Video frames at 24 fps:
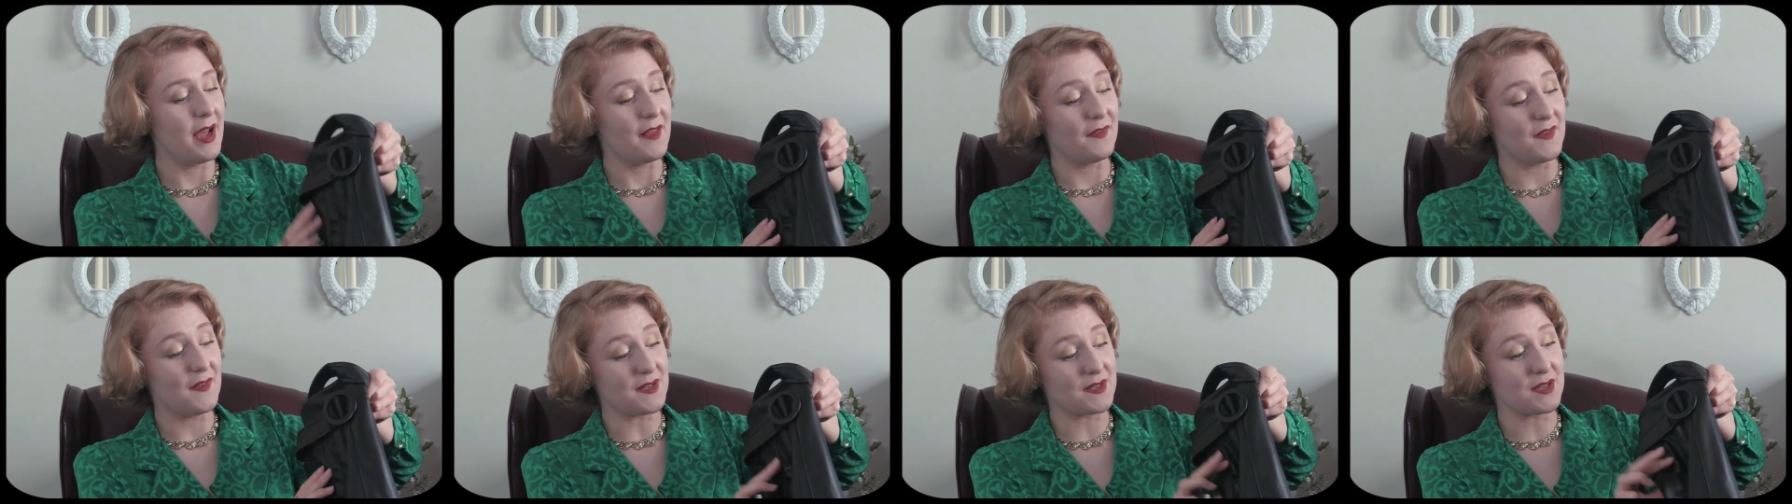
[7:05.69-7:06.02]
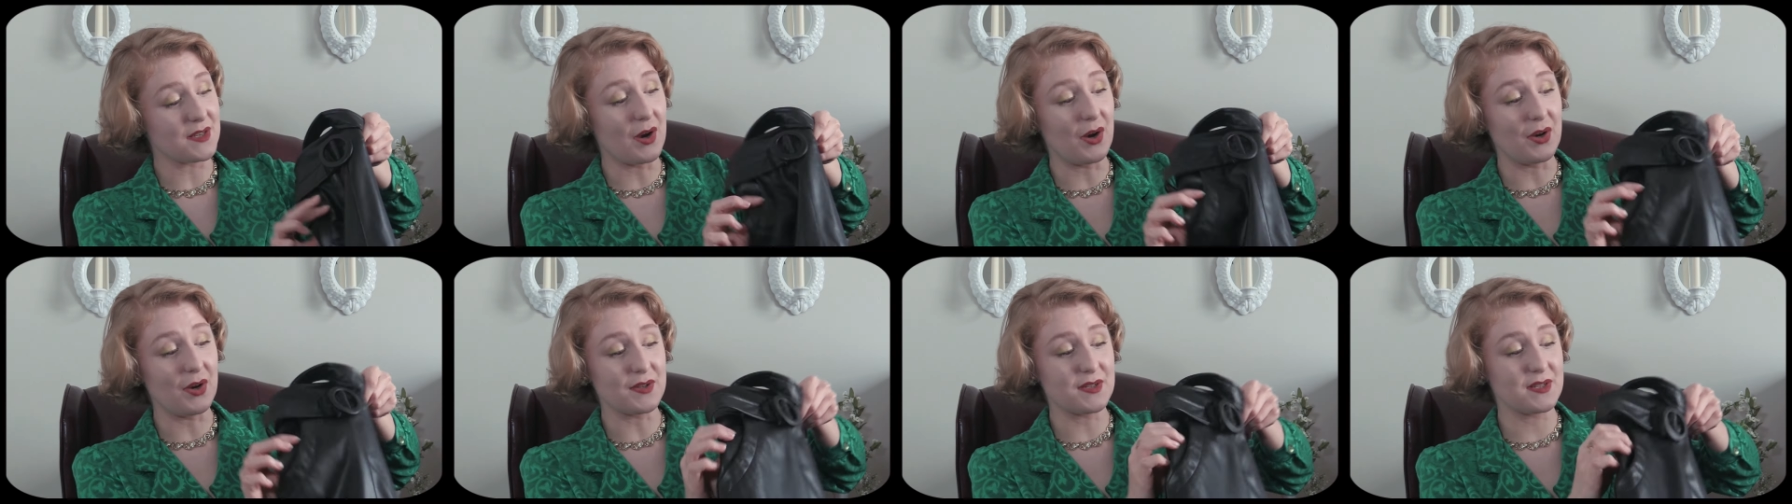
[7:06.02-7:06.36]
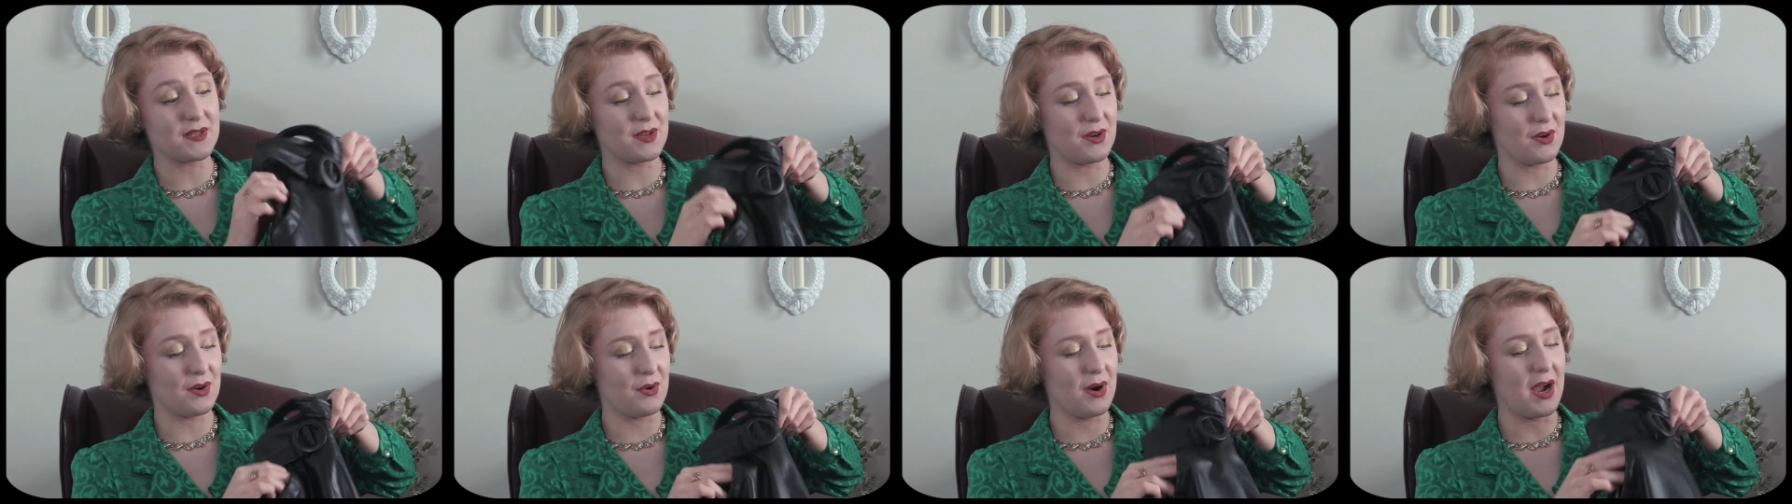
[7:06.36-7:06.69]
This
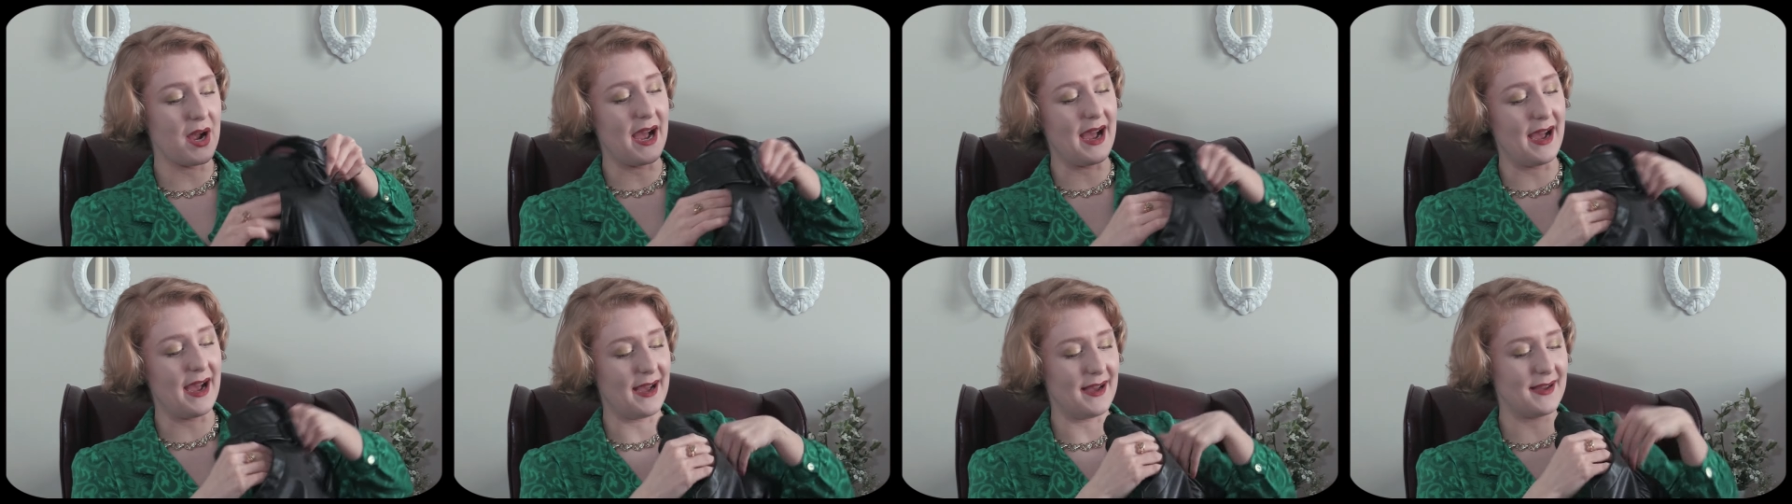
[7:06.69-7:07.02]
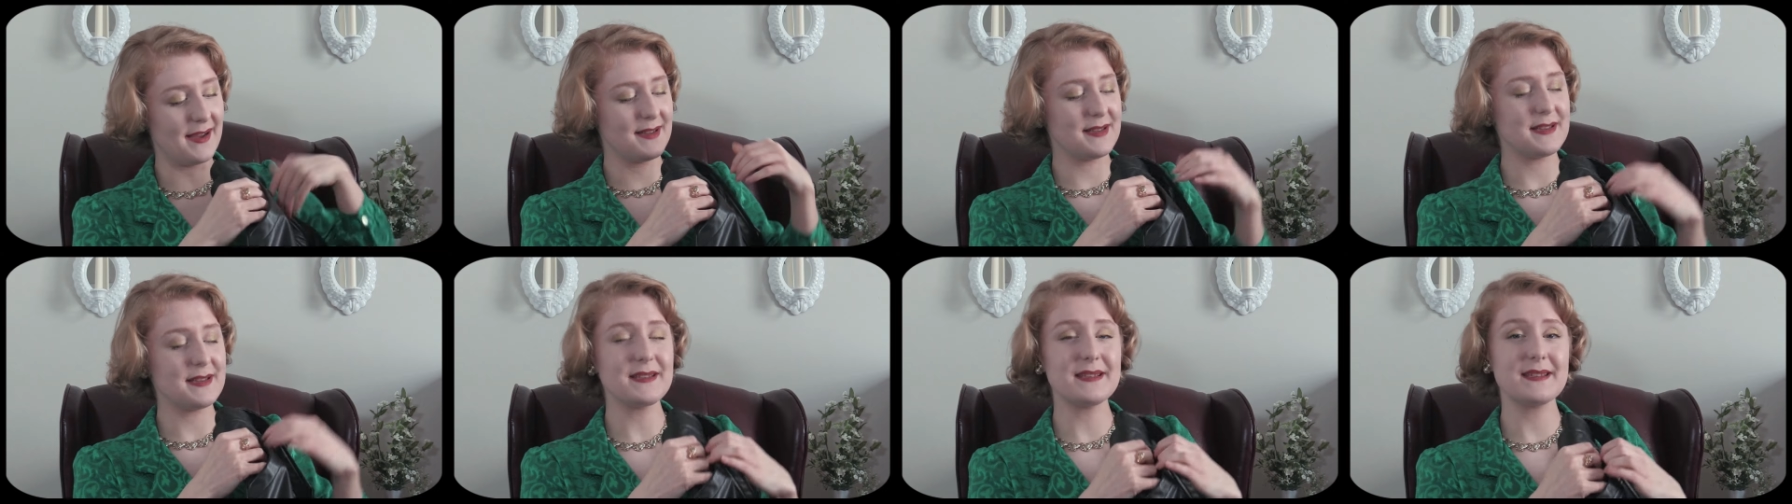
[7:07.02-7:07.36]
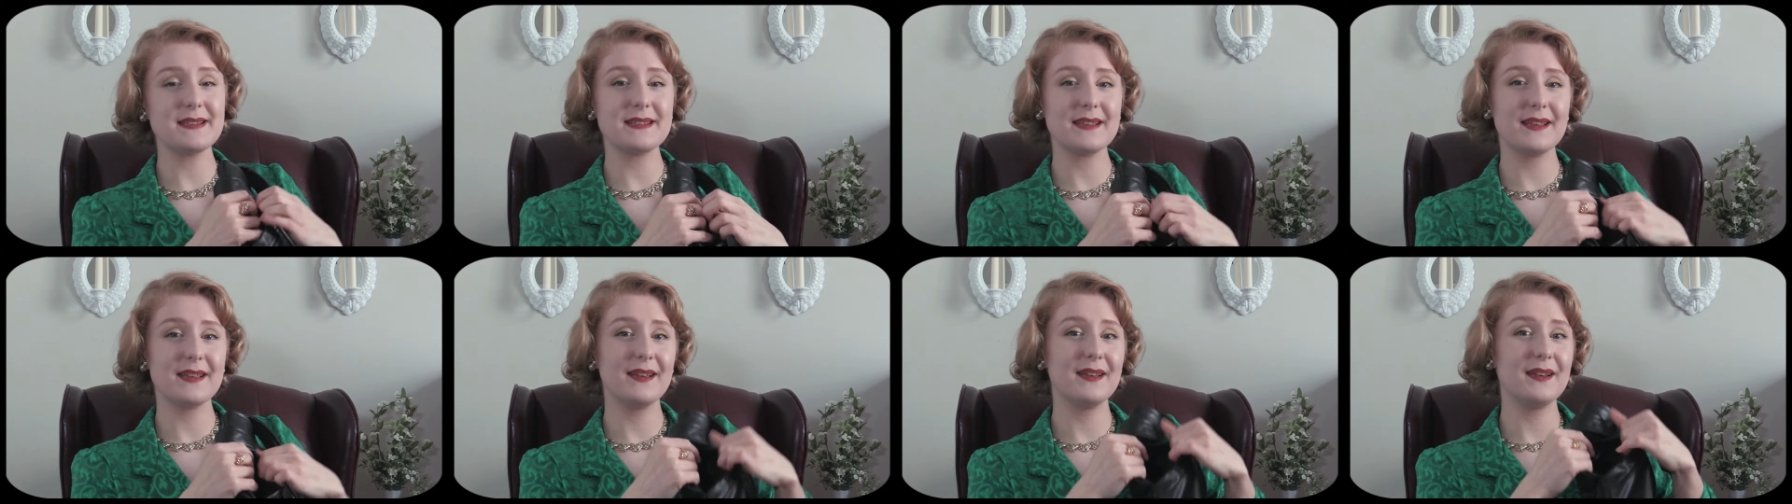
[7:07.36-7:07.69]
also
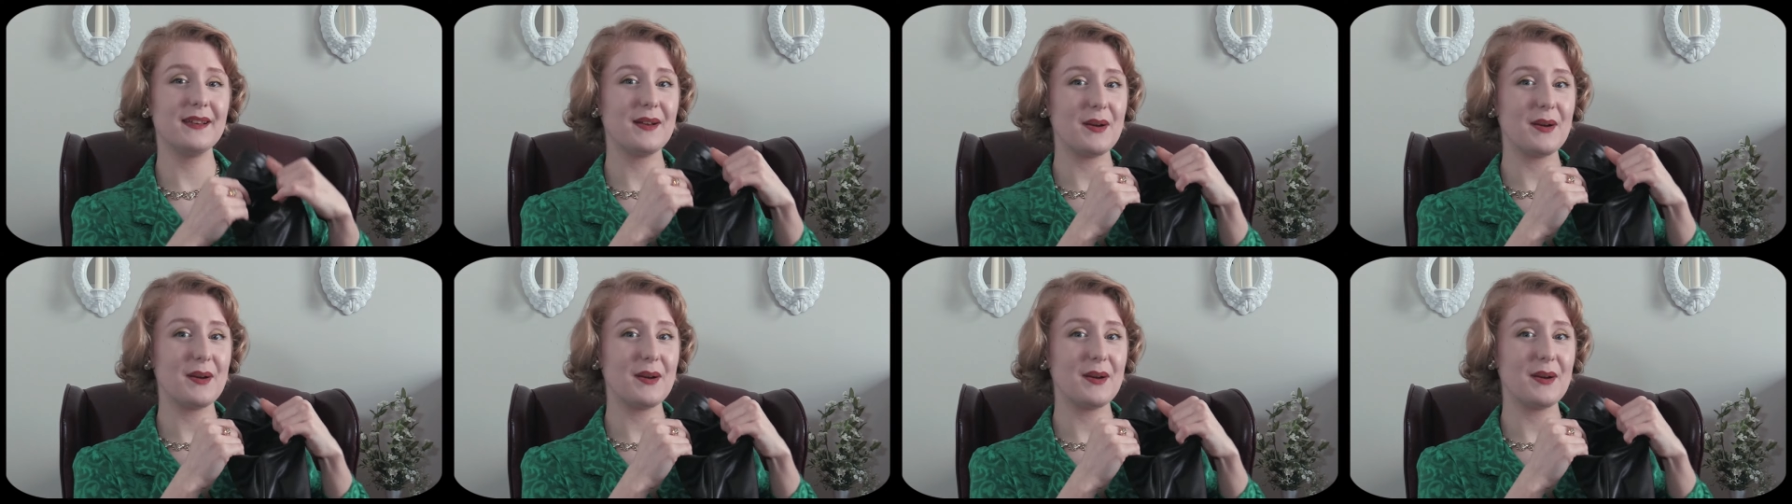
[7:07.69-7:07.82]
has